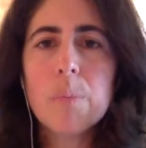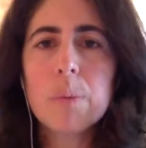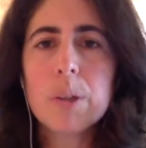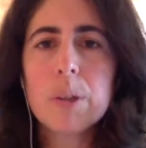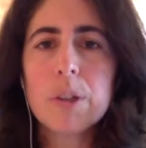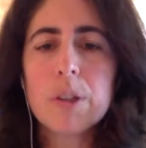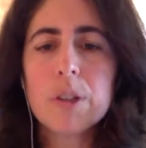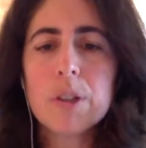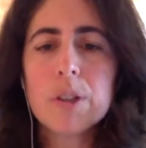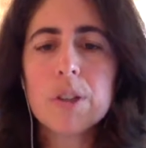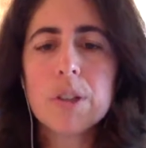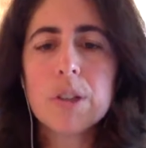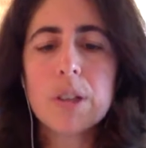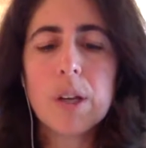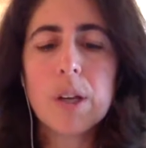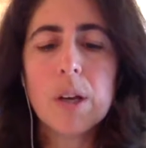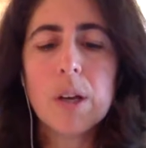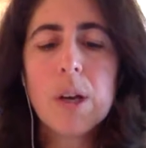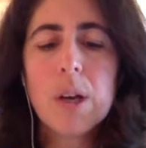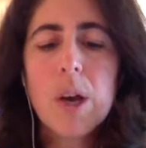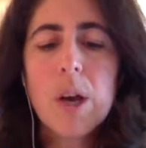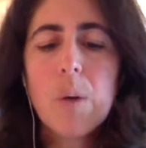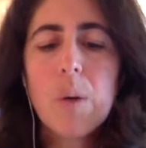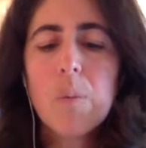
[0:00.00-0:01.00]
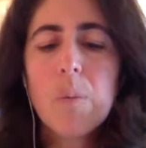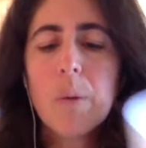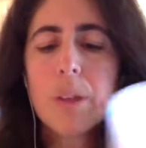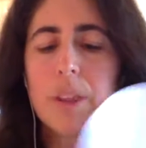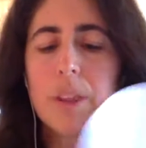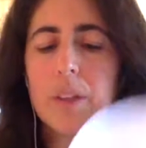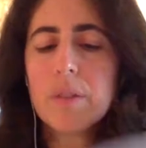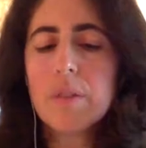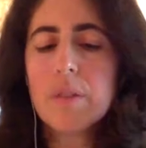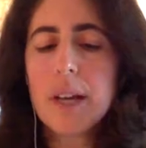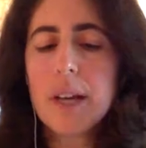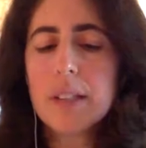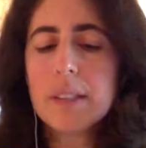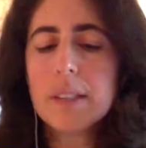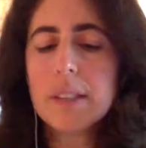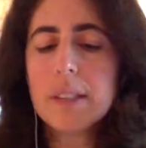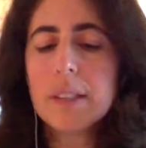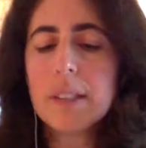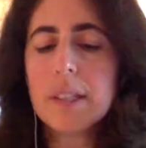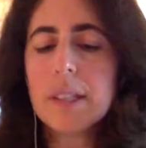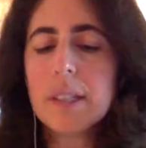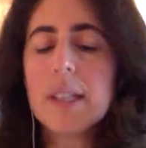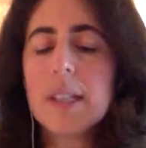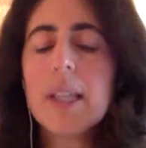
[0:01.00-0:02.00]
personal with the rest of
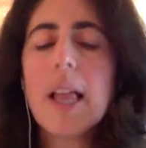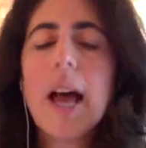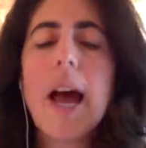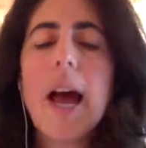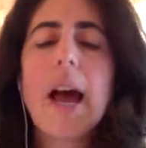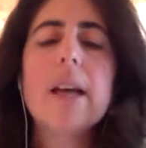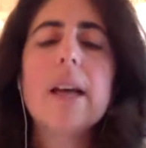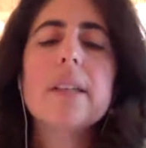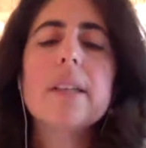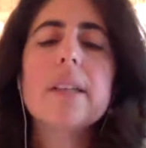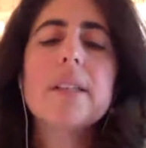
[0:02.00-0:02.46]
the class.